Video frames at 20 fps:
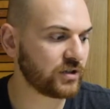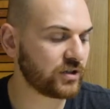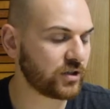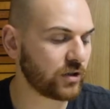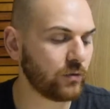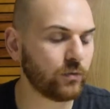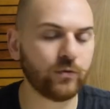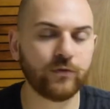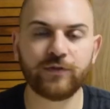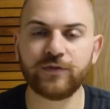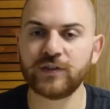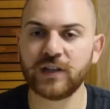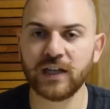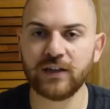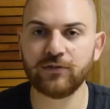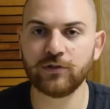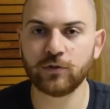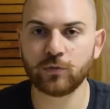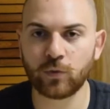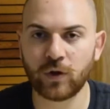
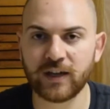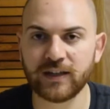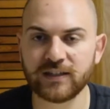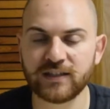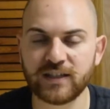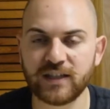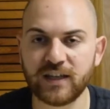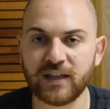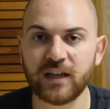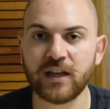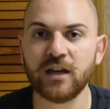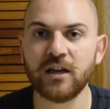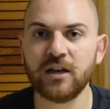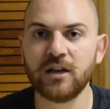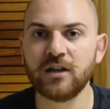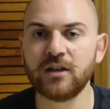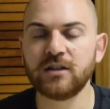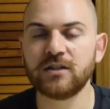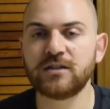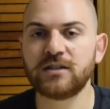flavored white tea,
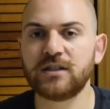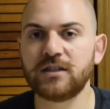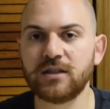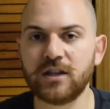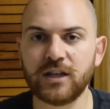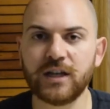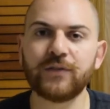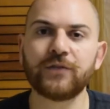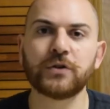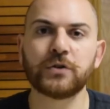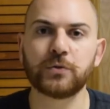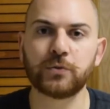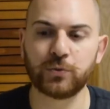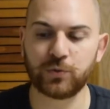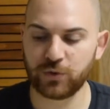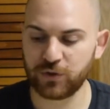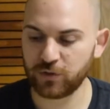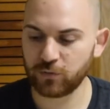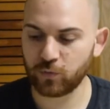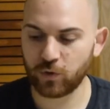the difference
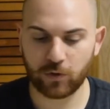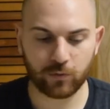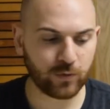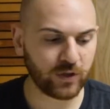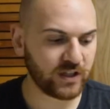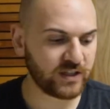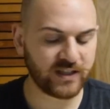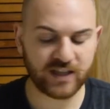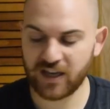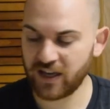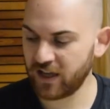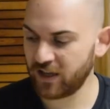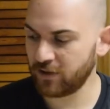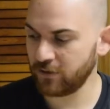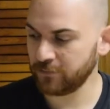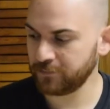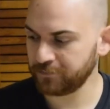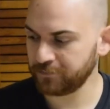between what we did